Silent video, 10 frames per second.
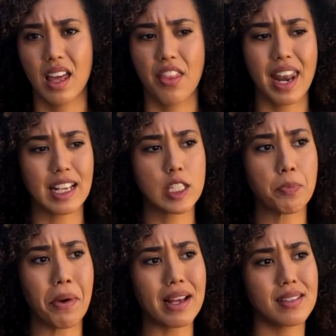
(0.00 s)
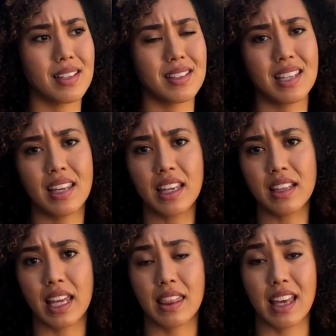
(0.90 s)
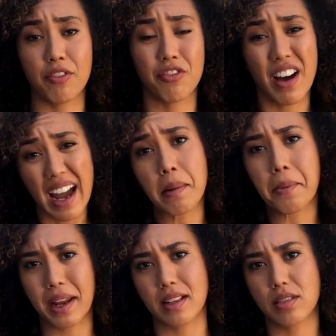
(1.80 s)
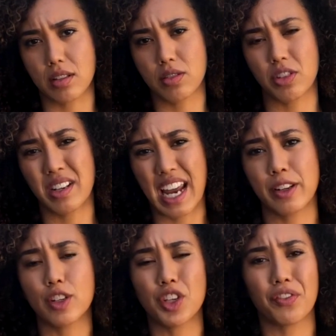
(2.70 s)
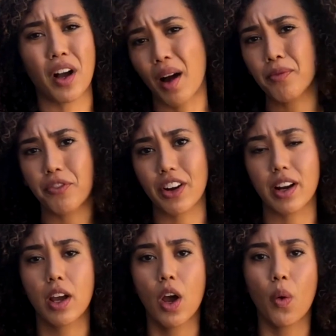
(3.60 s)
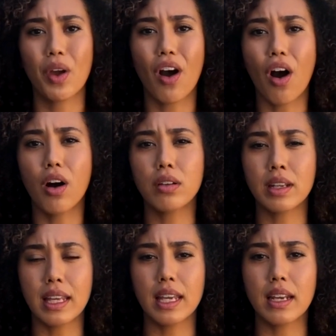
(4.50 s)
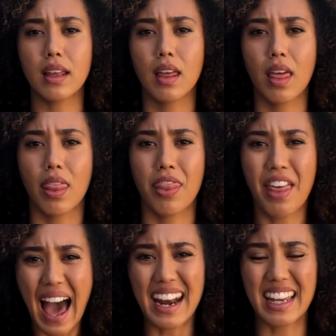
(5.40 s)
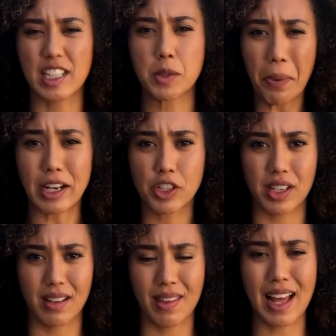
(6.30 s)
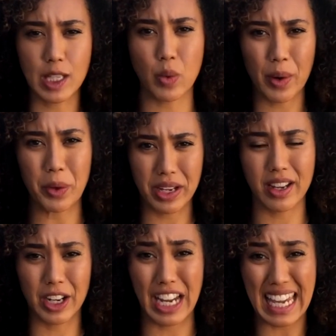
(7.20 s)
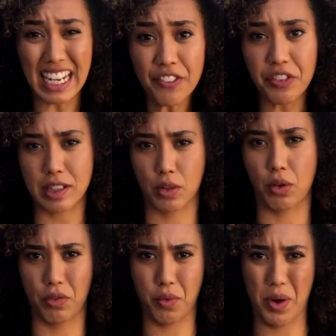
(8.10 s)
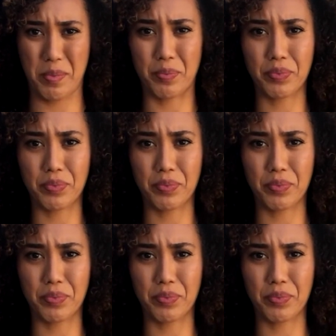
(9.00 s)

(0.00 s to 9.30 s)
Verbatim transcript: that expresses healing, that vibrates a certain energy of comfort. We all need that expression, and that's why we're here in physical form.